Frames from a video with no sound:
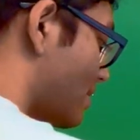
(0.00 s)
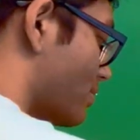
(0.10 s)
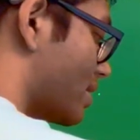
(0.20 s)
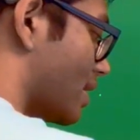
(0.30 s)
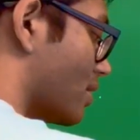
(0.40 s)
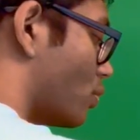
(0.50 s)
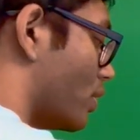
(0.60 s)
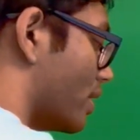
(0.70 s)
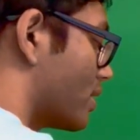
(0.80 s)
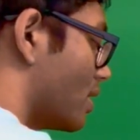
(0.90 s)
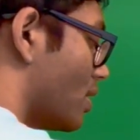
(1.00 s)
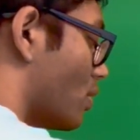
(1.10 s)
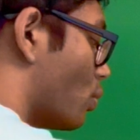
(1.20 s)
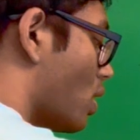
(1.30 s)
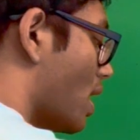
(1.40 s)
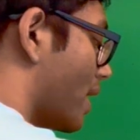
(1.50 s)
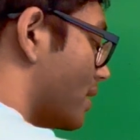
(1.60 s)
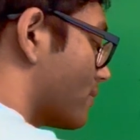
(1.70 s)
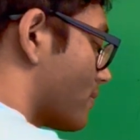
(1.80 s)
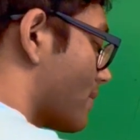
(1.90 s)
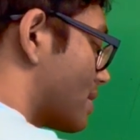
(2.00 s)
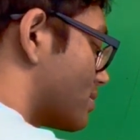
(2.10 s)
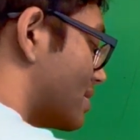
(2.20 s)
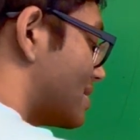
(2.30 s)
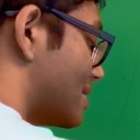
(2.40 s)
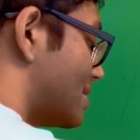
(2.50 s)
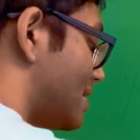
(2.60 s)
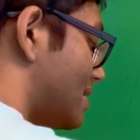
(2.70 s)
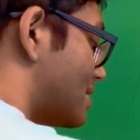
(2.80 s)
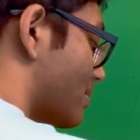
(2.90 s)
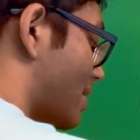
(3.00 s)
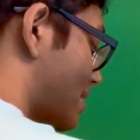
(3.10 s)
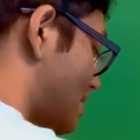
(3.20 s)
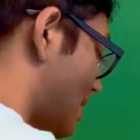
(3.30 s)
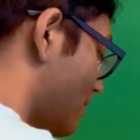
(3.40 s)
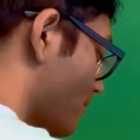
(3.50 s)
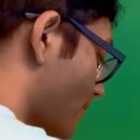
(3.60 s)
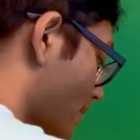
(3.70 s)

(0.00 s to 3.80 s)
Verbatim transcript: same thing with y. So this is E sub x hat.